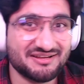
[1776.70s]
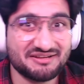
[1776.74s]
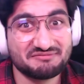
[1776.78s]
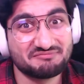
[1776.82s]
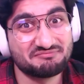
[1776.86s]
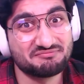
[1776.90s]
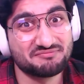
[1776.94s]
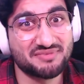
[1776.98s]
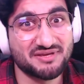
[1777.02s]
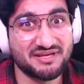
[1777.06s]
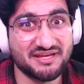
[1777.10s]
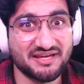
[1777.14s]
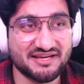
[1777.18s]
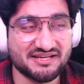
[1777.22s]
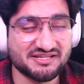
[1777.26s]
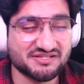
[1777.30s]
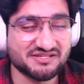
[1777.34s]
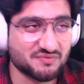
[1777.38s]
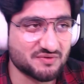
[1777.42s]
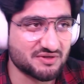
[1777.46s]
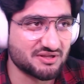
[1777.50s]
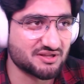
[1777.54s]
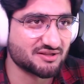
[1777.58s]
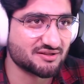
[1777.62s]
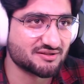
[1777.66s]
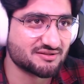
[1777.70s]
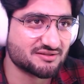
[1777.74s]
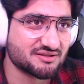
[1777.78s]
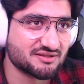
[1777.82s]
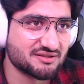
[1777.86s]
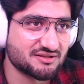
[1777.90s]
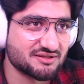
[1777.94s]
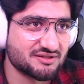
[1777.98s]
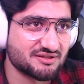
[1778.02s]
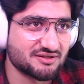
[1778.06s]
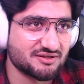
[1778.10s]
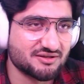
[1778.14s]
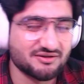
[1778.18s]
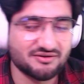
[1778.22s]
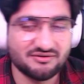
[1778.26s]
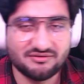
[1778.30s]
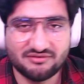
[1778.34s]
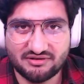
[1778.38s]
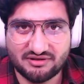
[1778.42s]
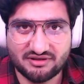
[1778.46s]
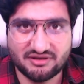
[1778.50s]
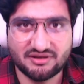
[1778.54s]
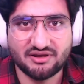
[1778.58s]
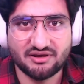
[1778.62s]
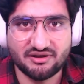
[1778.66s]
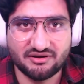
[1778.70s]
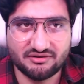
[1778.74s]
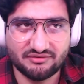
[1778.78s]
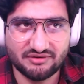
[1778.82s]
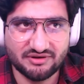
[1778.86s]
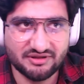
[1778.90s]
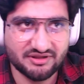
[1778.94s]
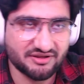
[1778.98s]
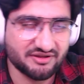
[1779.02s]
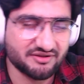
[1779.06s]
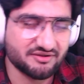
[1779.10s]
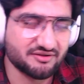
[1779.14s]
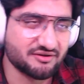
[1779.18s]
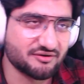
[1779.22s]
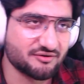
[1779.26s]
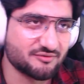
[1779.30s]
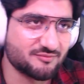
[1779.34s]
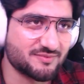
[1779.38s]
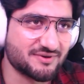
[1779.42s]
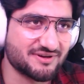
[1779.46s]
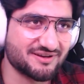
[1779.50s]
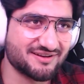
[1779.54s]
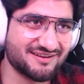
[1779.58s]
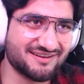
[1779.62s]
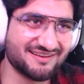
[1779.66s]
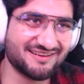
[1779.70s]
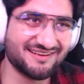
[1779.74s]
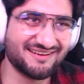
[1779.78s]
Me as well. Okay, not really though, but